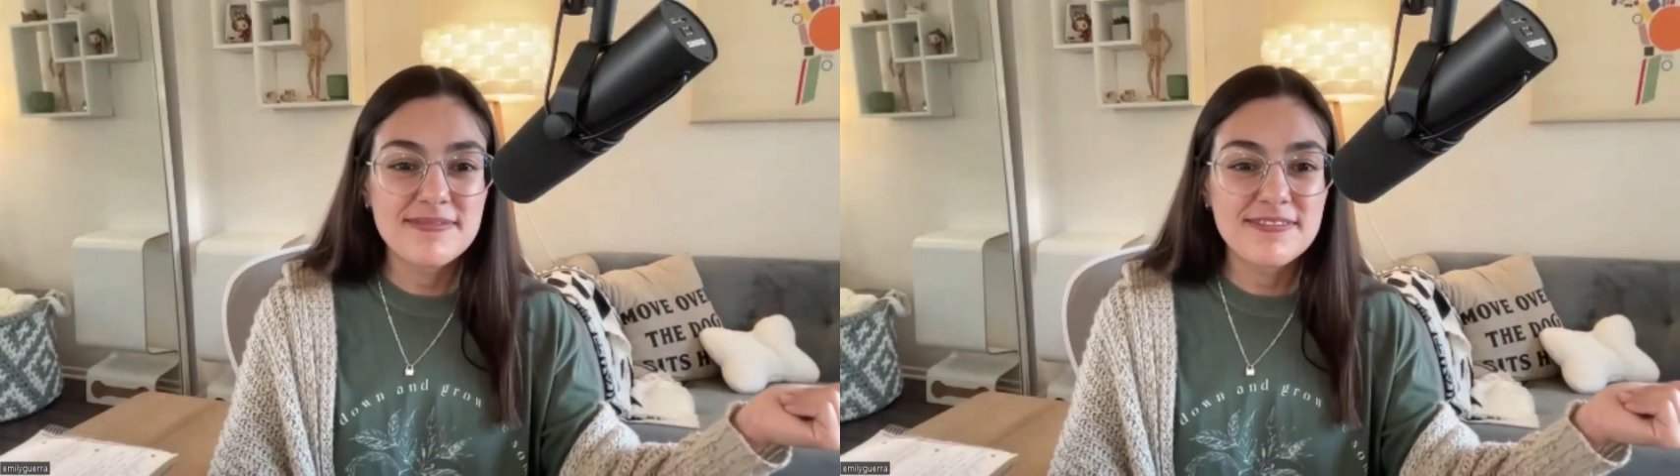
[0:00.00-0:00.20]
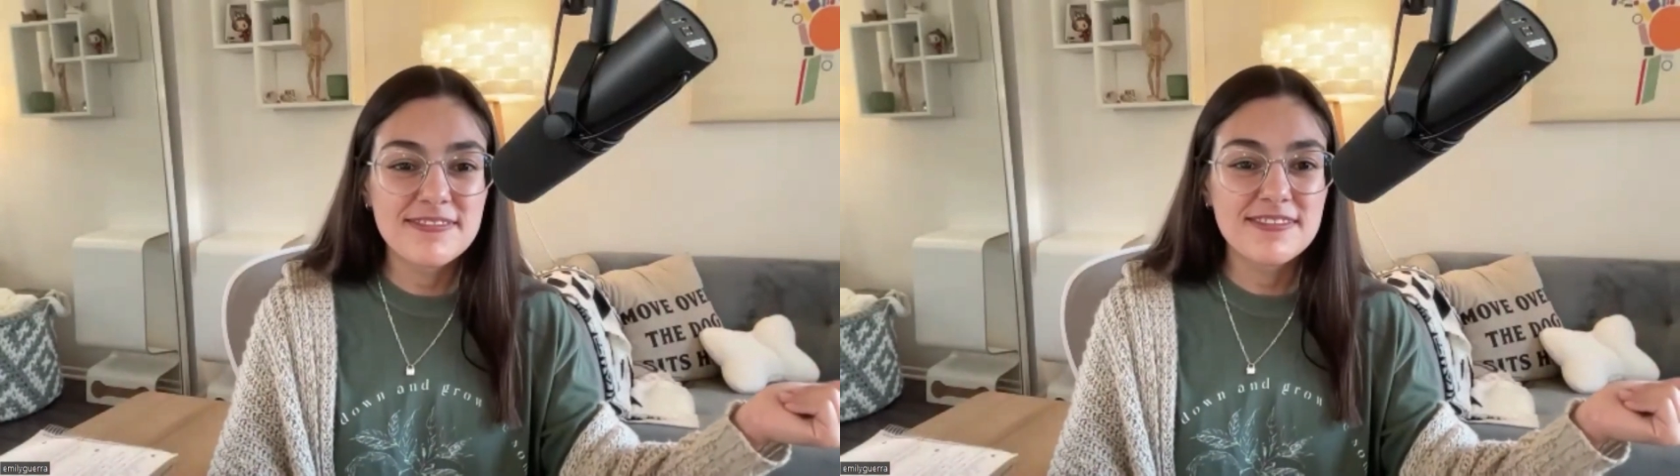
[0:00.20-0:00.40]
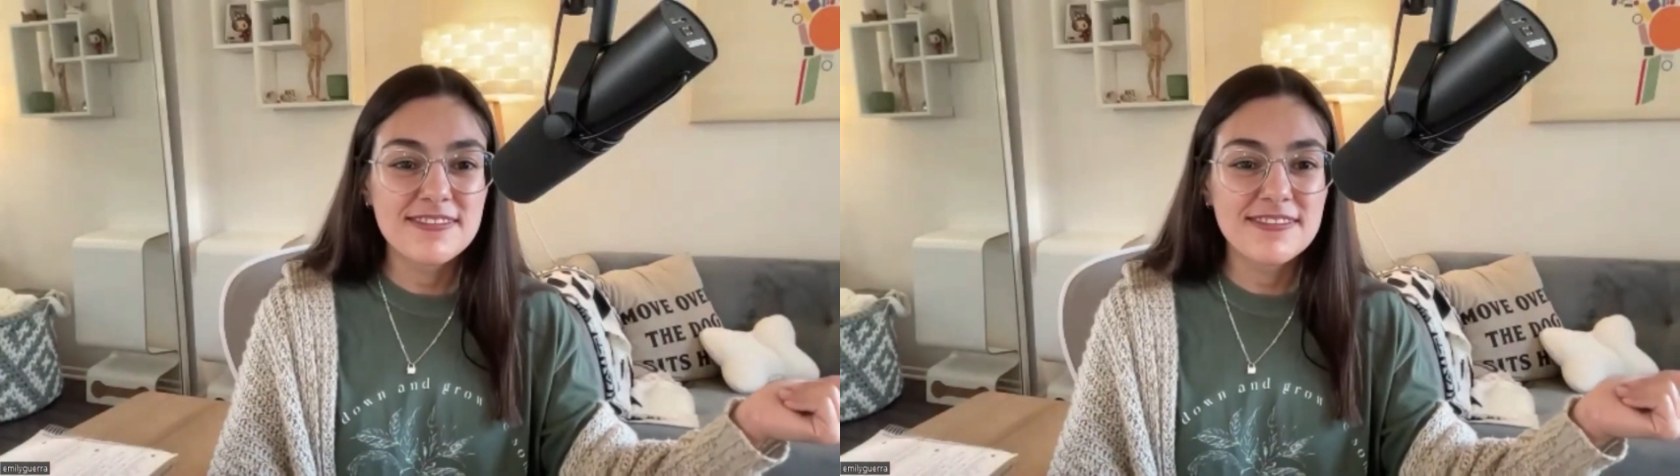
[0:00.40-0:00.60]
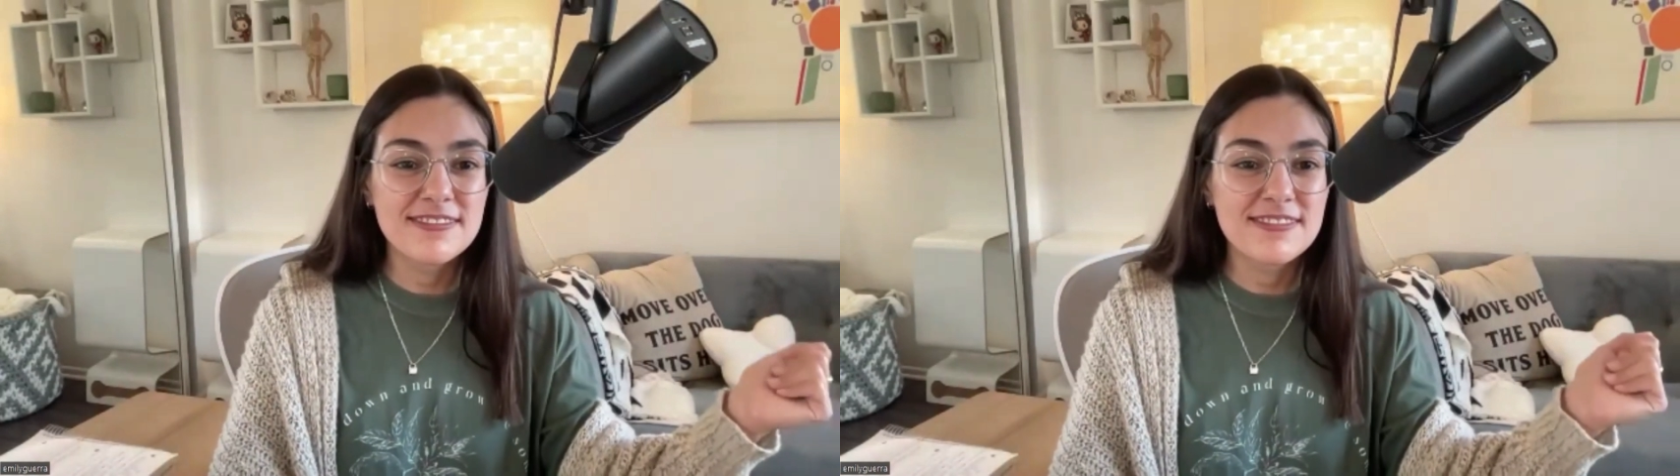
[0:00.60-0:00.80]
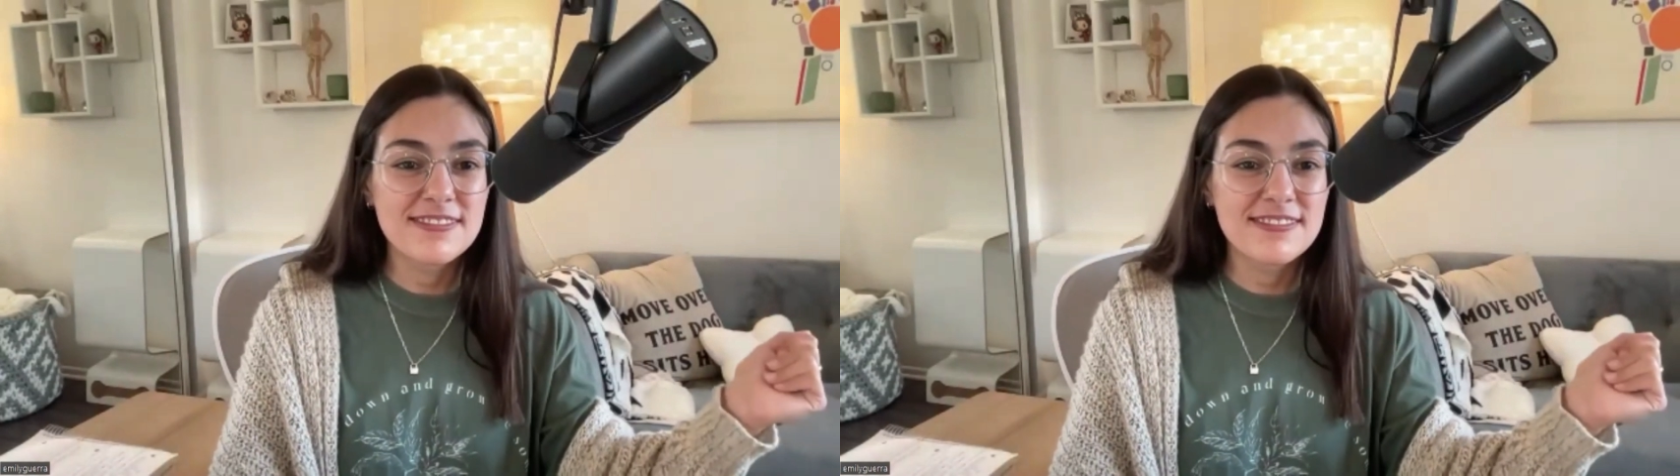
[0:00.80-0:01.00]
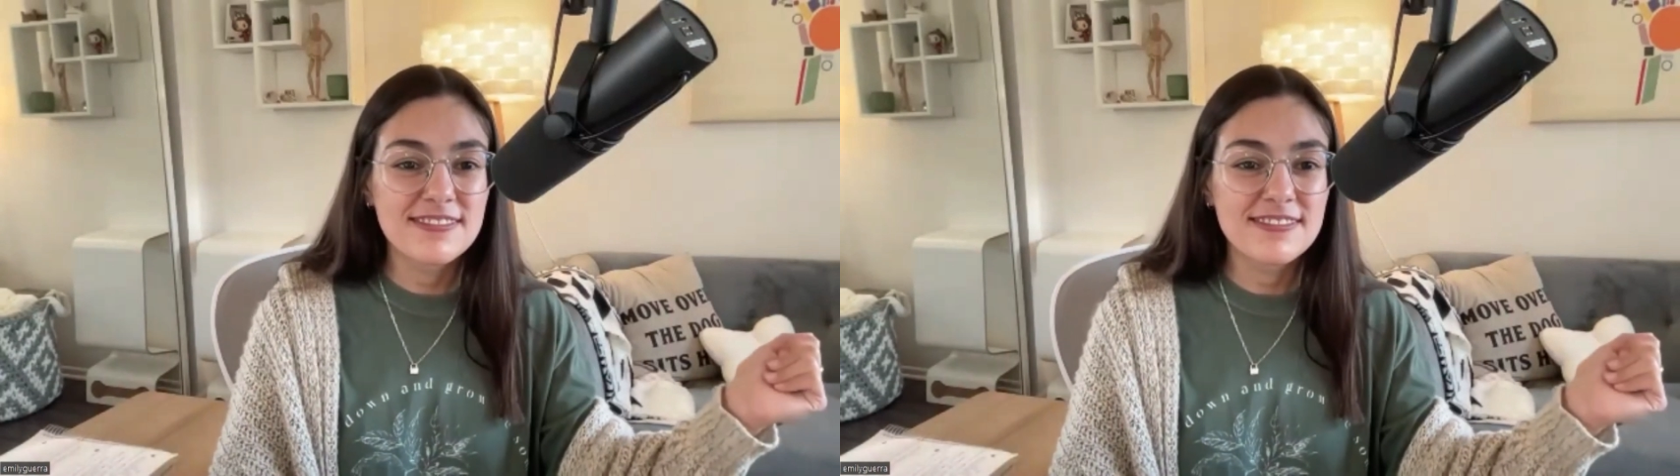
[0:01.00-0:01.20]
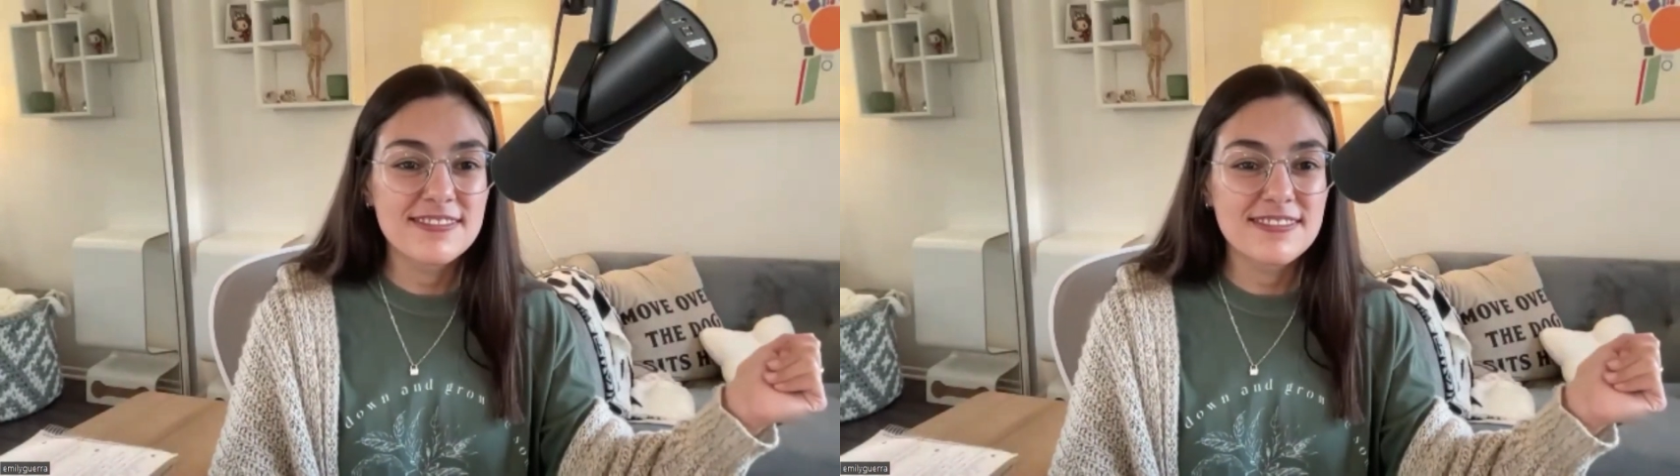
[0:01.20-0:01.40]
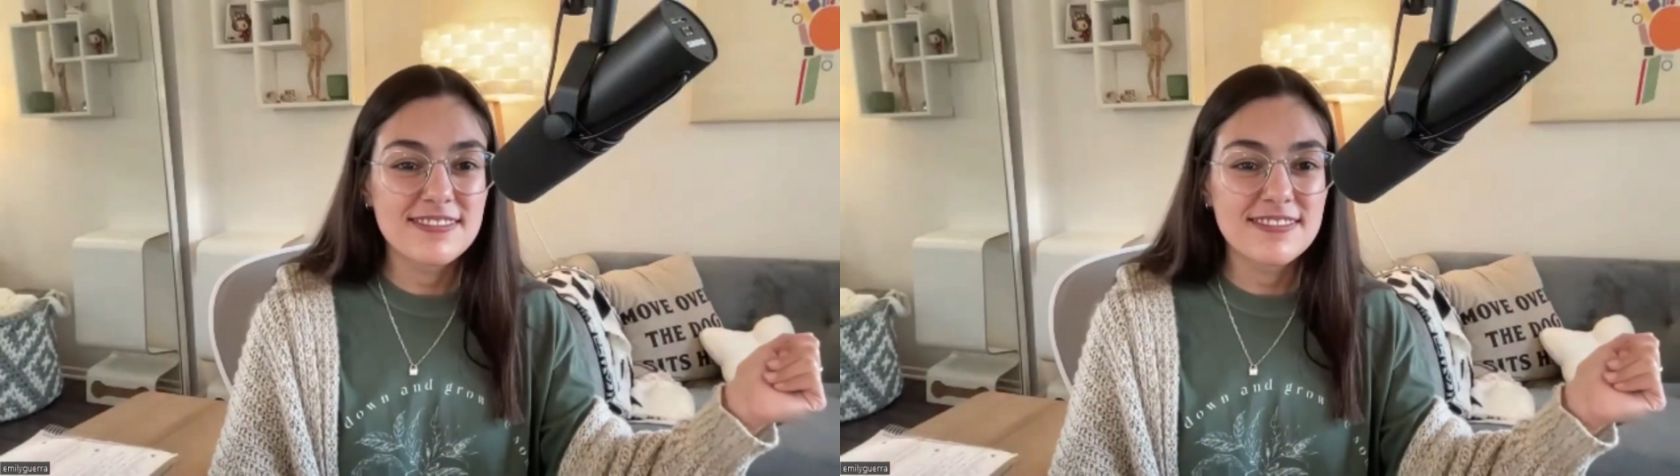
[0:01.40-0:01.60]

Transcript: there's so many people that are like,